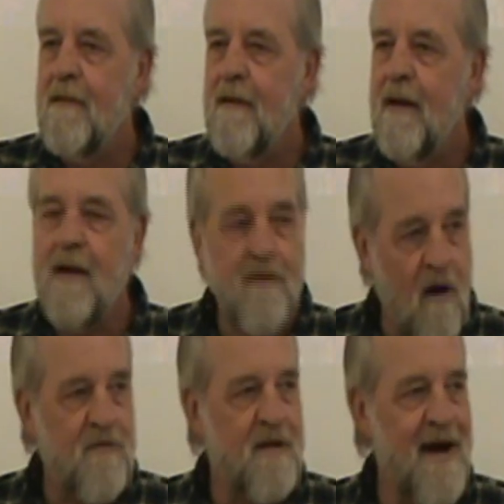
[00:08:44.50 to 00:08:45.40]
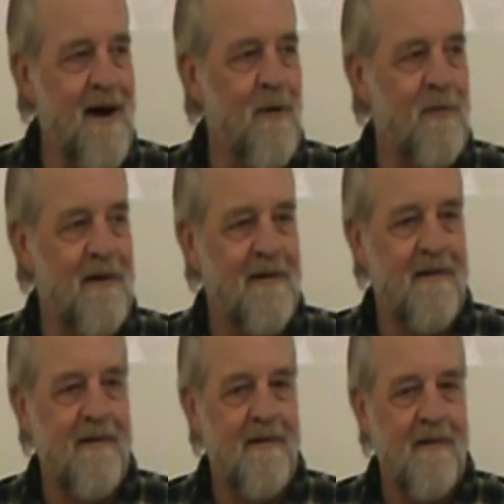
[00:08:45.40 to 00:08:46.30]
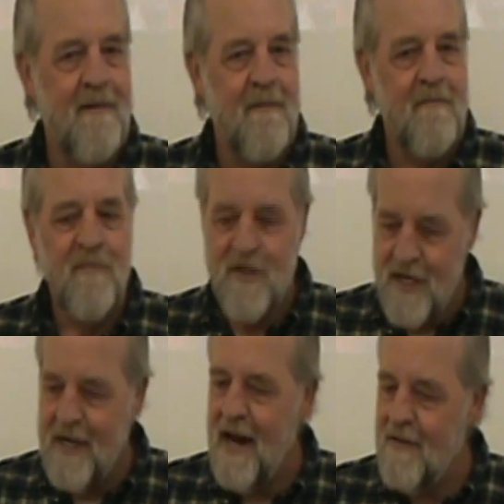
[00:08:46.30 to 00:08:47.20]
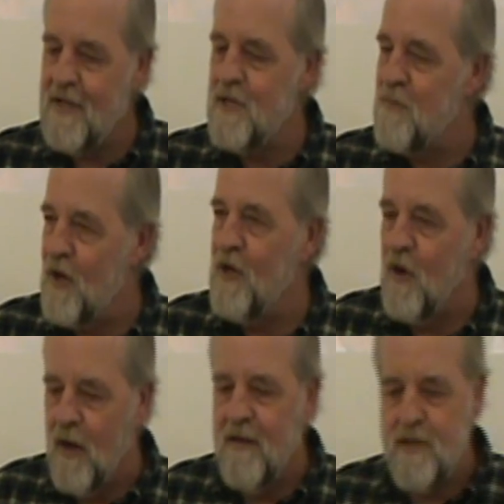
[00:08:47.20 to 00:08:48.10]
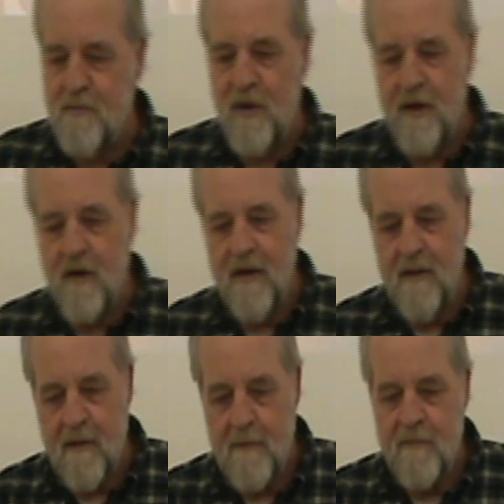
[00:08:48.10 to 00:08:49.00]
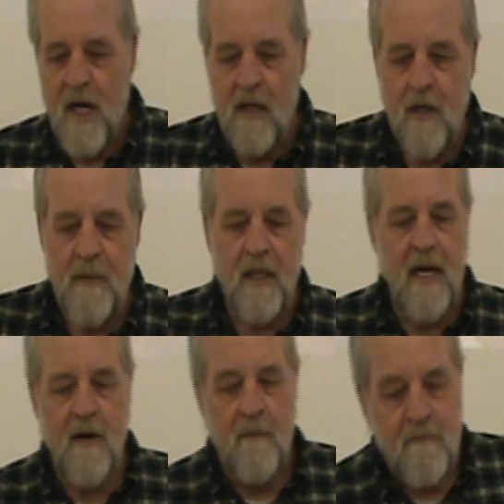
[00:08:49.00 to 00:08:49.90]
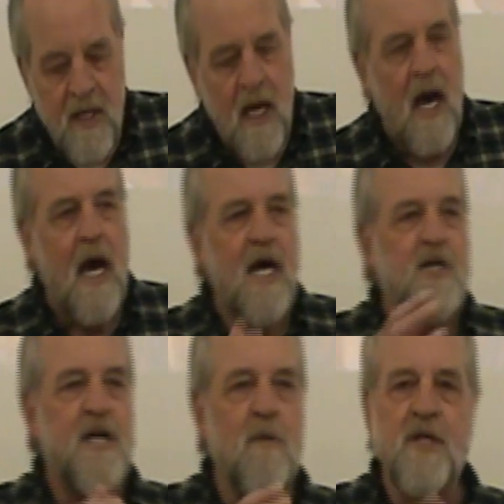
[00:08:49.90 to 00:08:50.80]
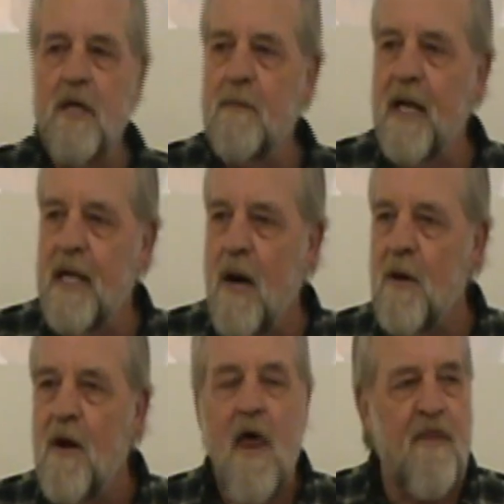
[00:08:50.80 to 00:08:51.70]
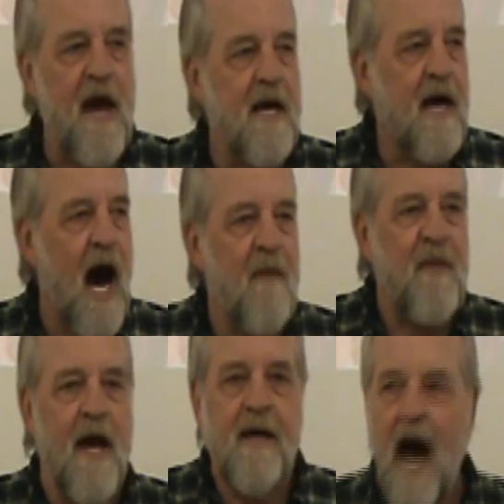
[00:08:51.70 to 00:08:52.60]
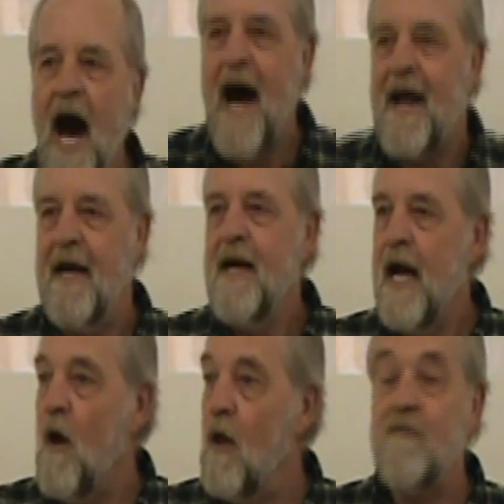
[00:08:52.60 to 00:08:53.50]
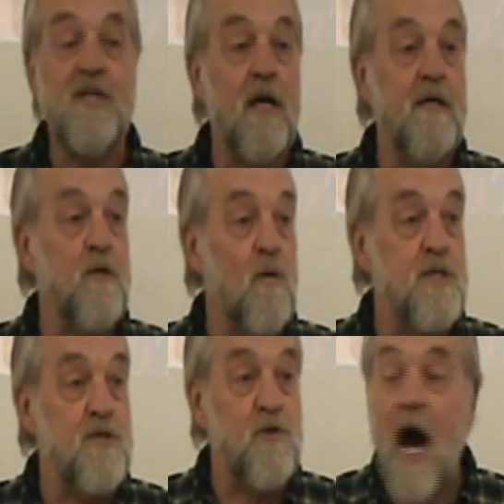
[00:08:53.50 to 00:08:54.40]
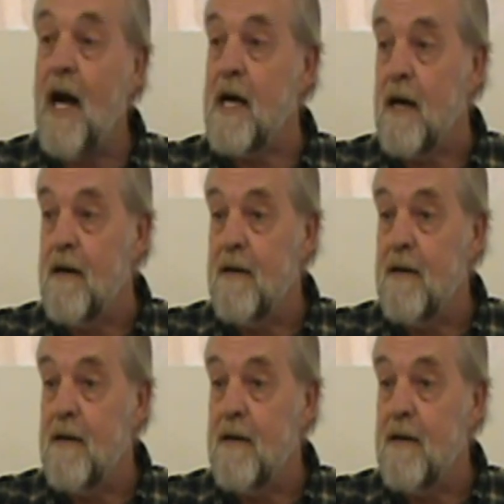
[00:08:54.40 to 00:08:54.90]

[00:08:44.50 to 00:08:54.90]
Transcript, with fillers: And he's off to town. And he's thinking, hey, this is pretty good, this is pretty good. A little bit later, he shouts a little bit louder, thank God, thank God. And all of a sudden, his horse is trotting.